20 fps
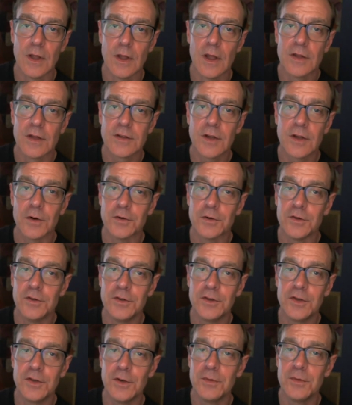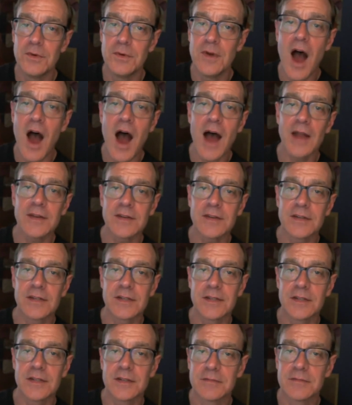So do
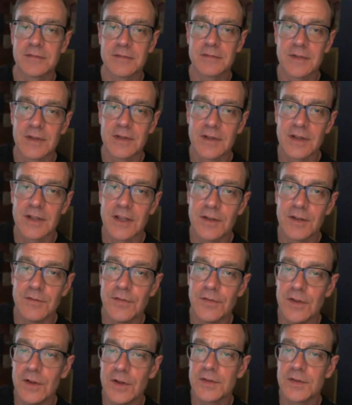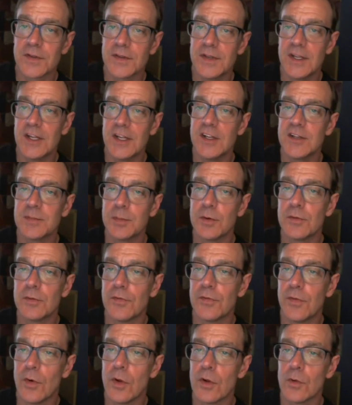not confuse a
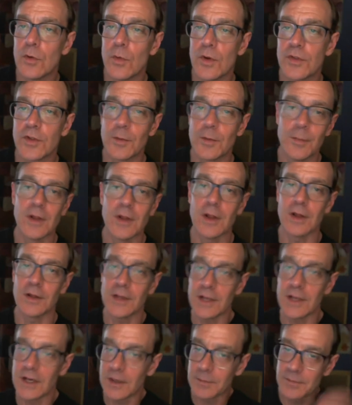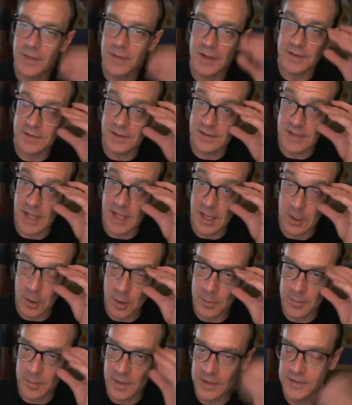teaspoonful with a milliliter is the
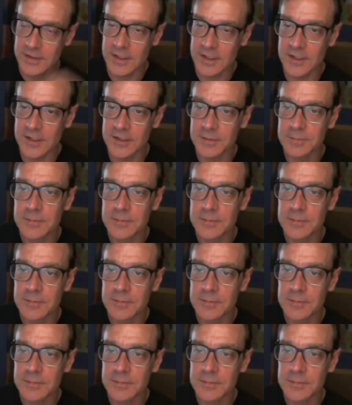take-home message.